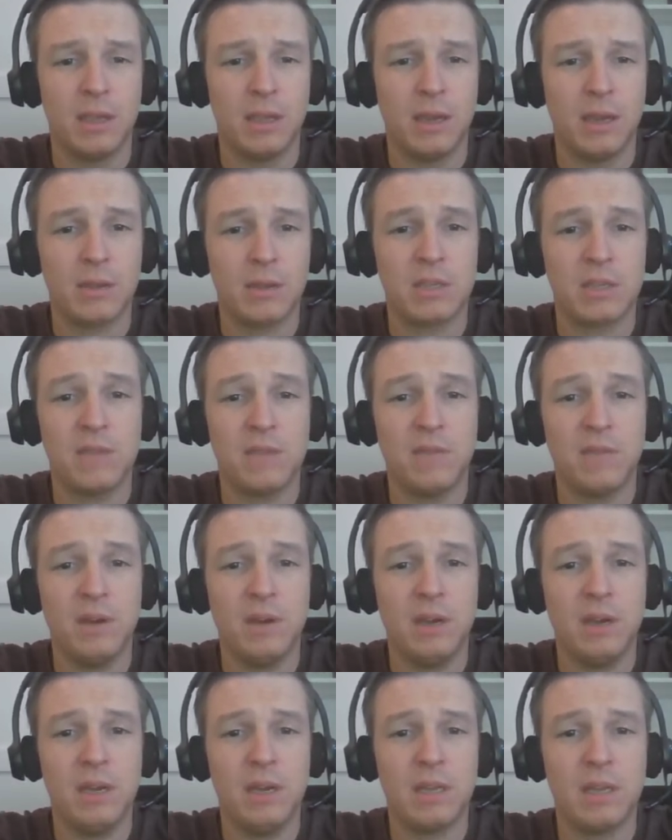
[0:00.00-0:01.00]
And now
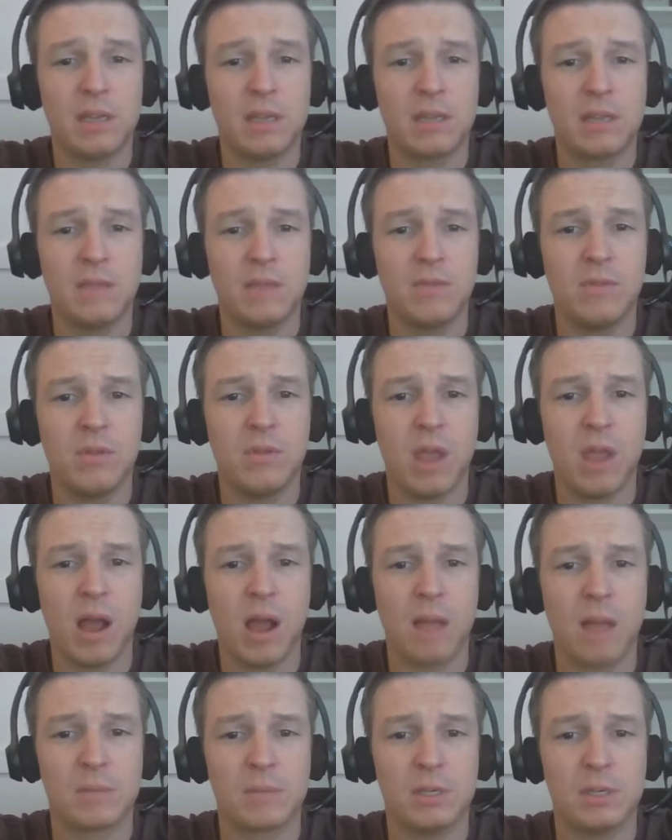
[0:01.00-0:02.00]
Sitefinity does give you the
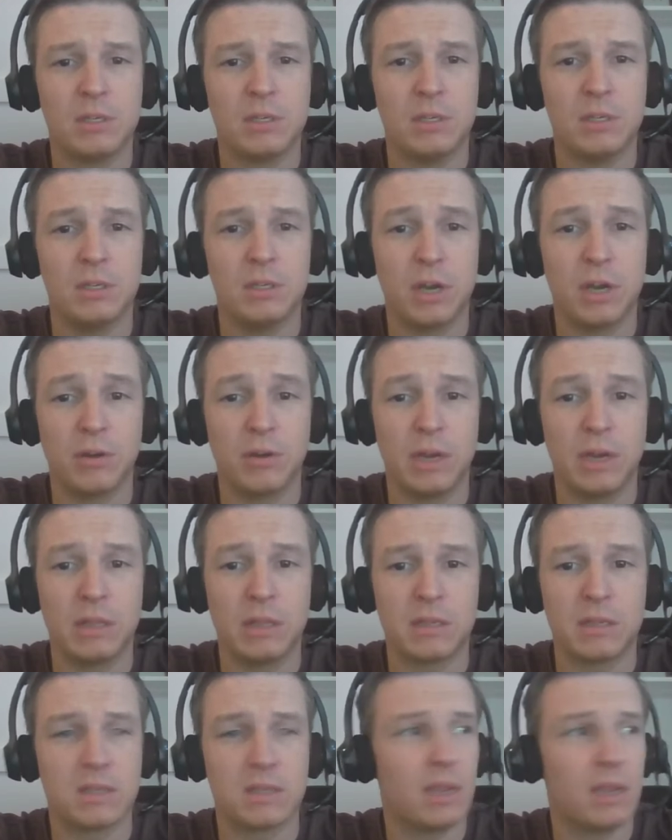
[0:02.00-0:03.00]
option to
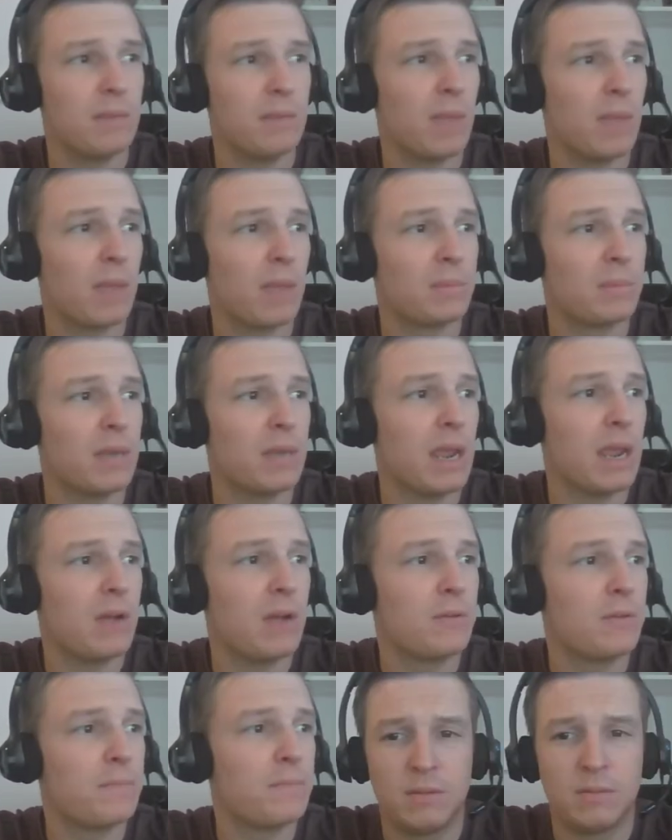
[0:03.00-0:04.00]
generate the sitemap
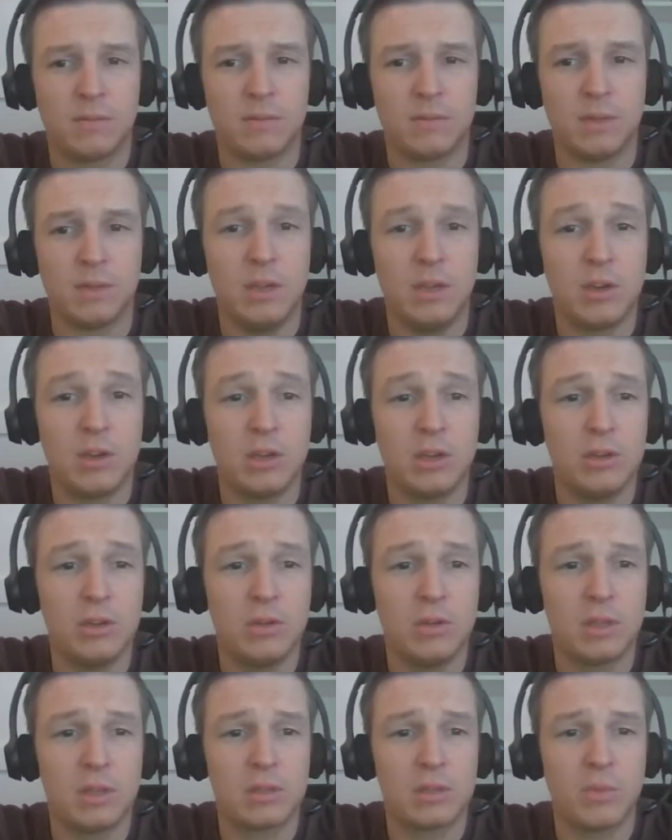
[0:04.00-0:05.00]
now. Now you can
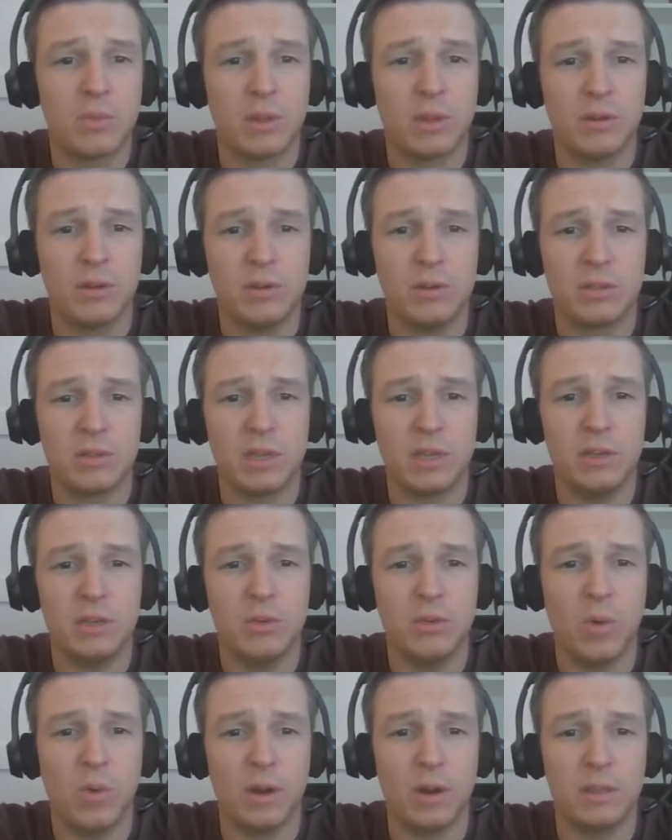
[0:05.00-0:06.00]
do this whether you
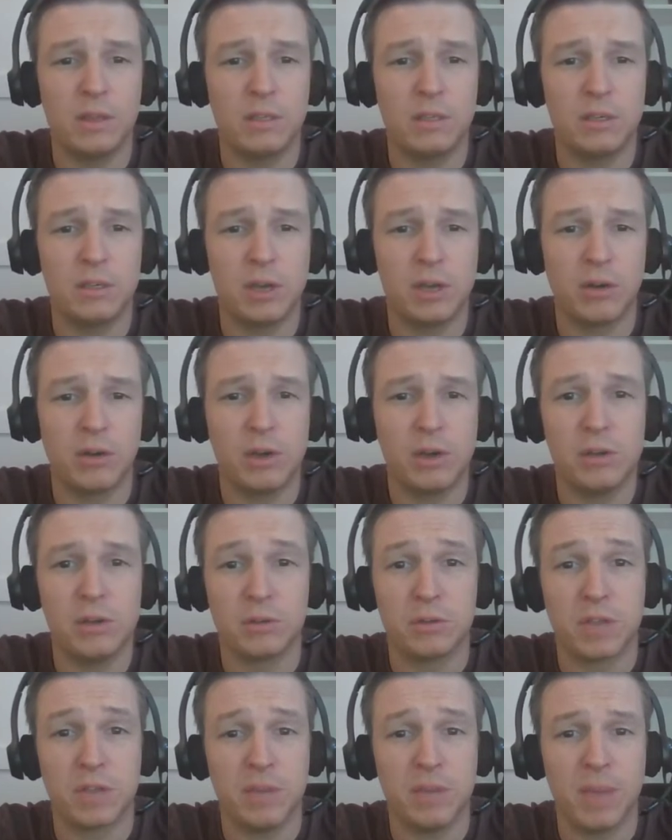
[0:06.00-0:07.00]
said you wanted to generate
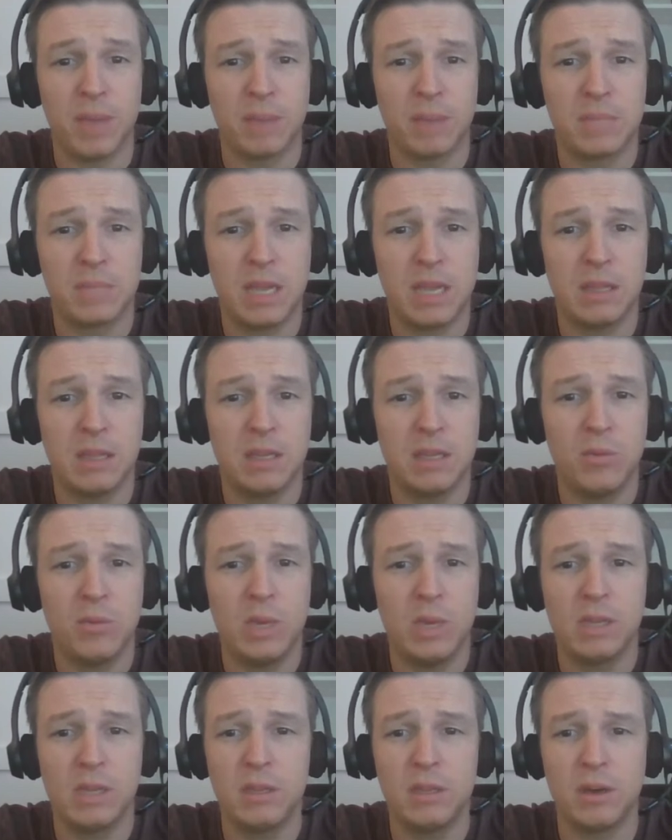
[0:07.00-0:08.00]
your sitemap daily,
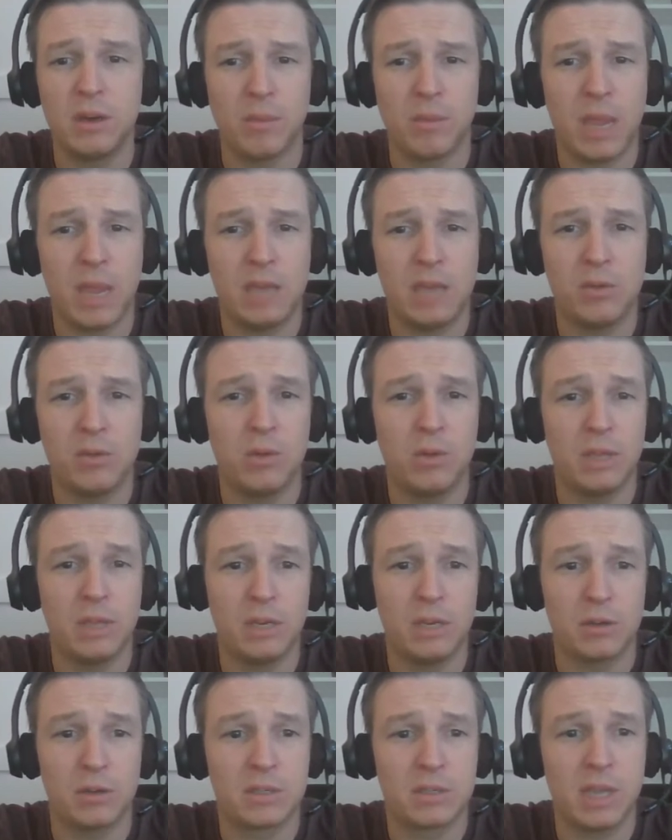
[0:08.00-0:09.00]
weekly, or manual
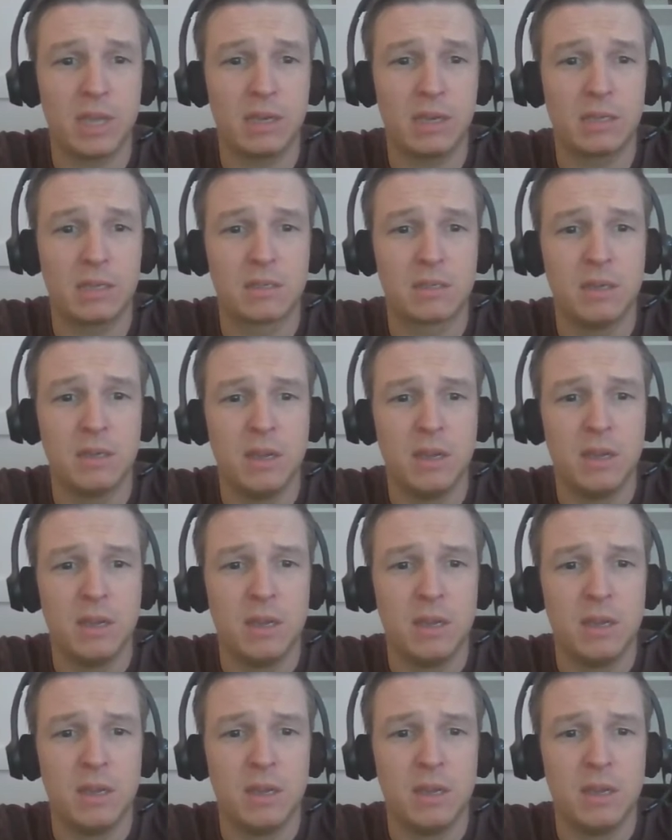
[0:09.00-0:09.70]
in your settings.